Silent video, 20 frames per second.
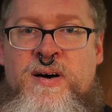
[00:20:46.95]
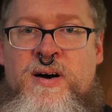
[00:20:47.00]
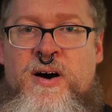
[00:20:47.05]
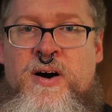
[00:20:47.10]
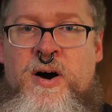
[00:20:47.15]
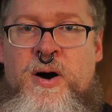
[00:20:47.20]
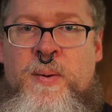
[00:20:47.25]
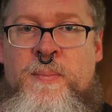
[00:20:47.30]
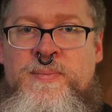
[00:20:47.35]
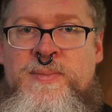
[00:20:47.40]

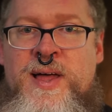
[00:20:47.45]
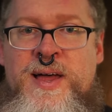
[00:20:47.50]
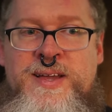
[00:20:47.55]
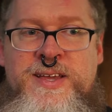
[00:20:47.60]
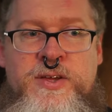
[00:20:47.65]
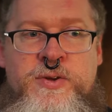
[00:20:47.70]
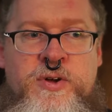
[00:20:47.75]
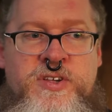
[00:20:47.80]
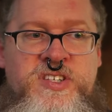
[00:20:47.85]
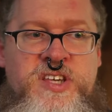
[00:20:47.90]
um,
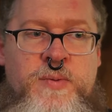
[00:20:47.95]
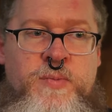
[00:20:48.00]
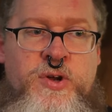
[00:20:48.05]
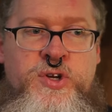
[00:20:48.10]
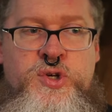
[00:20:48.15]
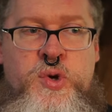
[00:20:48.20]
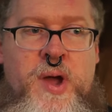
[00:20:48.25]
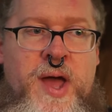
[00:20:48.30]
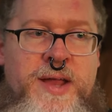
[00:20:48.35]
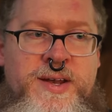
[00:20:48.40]
like, you know, someone
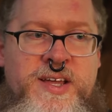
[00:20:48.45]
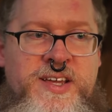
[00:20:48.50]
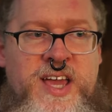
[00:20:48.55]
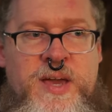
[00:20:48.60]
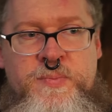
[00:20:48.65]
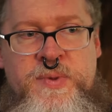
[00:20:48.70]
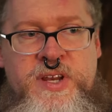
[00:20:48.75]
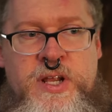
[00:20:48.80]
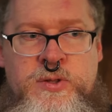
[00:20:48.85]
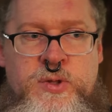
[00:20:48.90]
trying to
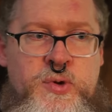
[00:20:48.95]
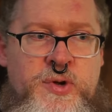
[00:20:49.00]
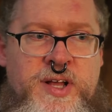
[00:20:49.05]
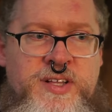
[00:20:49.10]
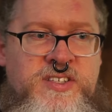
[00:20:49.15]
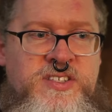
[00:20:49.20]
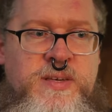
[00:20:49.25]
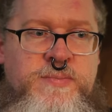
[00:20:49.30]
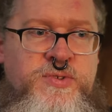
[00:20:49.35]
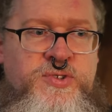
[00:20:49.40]
get me to look
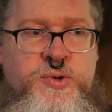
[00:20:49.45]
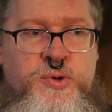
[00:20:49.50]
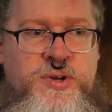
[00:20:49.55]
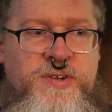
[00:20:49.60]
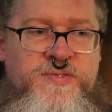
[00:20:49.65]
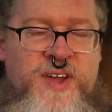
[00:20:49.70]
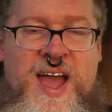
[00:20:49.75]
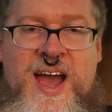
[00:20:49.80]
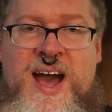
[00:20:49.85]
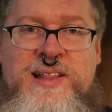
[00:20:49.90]
at some sort
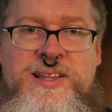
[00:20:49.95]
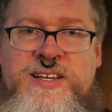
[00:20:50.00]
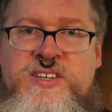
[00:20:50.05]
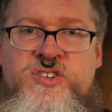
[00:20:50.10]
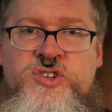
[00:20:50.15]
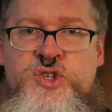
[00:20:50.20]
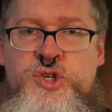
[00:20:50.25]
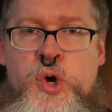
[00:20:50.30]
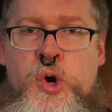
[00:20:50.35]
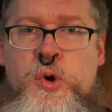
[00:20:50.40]
of
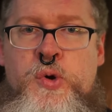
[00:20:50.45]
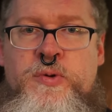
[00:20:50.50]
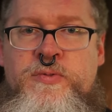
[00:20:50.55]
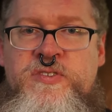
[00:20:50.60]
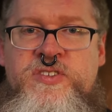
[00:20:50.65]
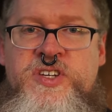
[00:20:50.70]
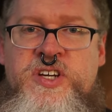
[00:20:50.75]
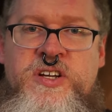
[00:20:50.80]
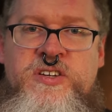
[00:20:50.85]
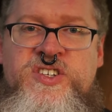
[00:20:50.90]
Alex
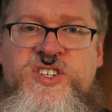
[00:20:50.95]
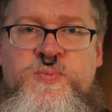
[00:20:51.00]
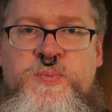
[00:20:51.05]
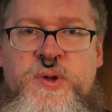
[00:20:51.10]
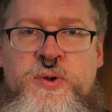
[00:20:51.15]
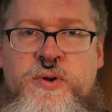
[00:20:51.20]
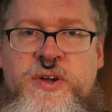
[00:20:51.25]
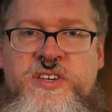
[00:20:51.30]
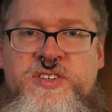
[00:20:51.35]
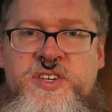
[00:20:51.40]
Jones
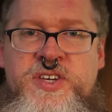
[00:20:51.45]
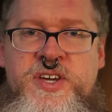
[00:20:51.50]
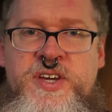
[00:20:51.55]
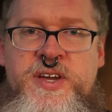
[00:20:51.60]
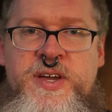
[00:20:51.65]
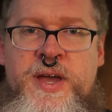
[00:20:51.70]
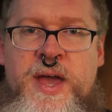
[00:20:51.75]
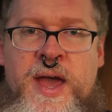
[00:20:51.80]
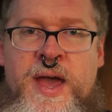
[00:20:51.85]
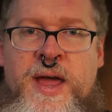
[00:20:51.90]

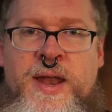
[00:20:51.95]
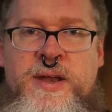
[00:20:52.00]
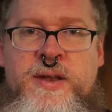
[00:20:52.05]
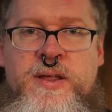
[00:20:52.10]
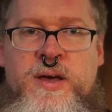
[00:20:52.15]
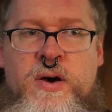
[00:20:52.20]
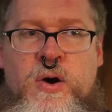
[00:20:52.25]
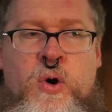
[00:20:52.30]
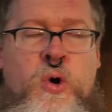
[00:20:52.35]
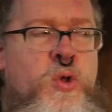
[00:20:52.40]
conspiracy and,
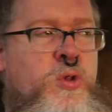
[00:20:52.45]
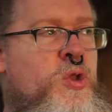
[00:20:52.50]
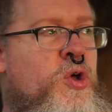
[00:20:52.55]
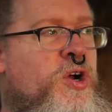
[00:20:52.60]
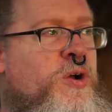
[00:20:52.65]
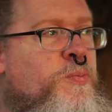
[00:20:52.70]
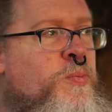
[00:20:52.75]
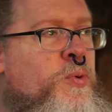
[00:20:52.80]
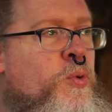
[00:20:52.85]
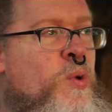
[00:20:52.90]
uh, oh,
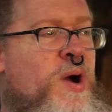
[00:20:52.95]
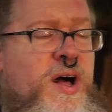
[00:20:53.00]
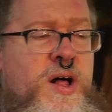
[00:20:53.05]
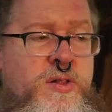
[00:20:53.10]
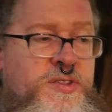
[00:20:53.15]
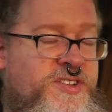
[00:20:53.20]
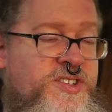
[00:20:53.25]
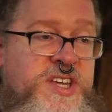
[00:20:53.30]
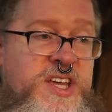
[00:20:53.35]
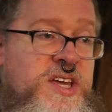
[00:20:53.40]
look,
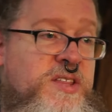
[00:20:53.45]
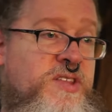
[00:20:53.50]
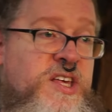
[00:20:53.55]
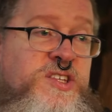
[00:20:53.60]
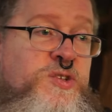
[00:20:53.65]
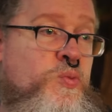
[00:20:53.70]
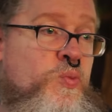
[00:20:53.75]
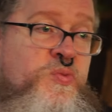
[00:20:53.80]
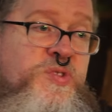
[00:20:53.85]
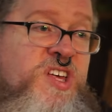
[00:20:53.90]
well, see,
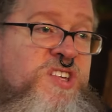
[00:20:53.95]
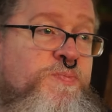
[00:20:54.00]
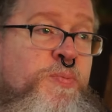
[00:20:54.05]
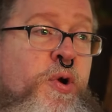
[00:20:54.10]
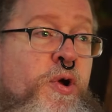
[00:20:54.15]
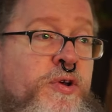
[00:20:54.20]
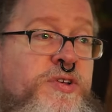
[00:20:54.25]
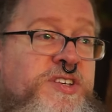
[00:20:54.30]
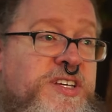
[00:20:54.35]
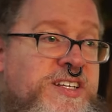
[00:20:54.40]
this, this
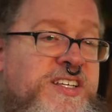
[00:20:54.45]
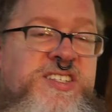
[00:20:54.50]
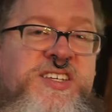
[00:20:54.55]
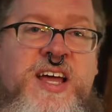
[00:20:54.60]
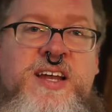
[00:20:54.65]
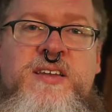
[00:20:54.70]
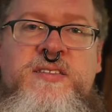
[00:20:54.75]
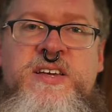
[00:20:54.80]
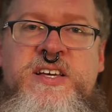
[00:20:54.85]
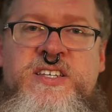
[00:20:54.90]
person
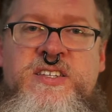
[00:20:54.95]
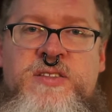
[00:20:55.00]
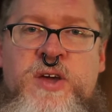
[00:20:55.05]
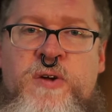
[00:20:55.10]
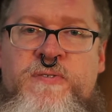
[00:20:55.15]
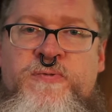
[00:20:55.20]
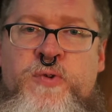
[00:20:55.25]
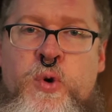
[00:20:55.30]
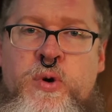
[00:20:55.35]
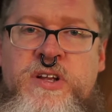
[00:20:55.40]
said this,
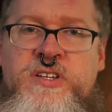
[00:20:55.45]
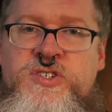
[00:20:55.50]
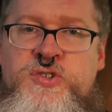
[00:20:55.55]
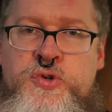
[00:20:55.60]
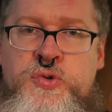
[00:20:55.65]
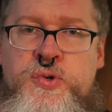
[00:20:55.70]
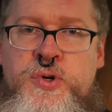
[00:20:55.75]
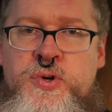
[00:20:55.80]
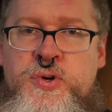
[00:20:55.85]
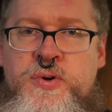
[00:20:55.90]
therefore it's
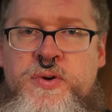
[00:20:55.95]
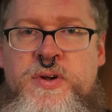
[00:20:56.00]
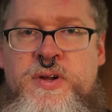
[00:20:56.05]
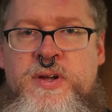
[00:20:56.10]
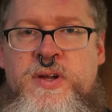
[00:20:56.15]
true.